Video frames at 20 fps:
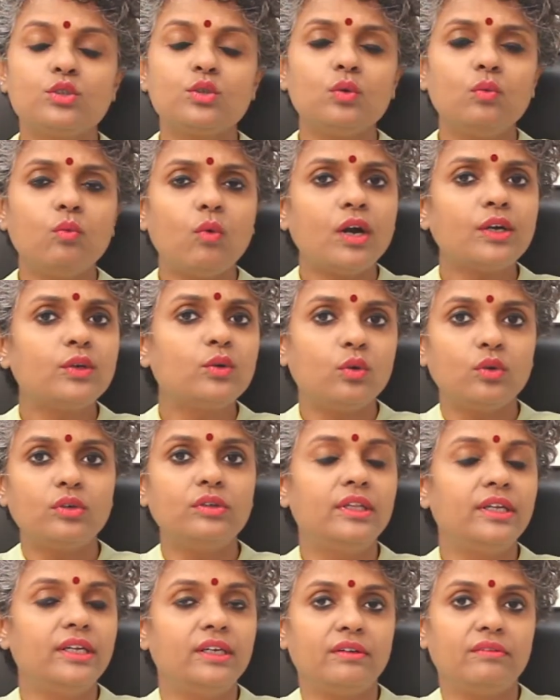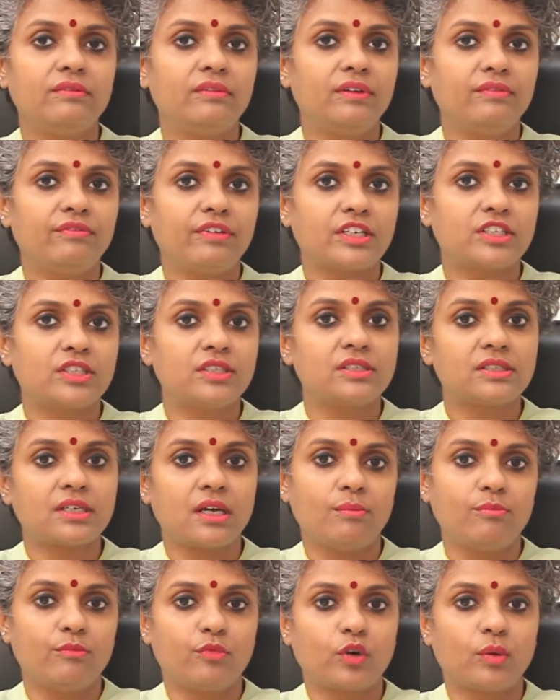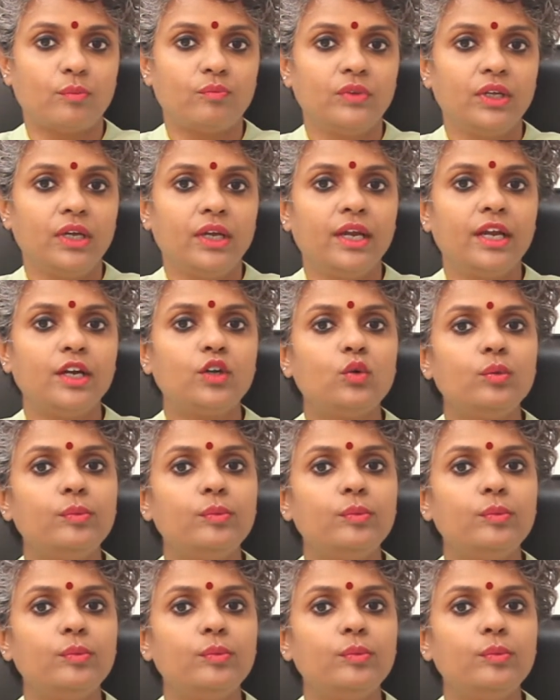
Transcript: So what could the infections come from? It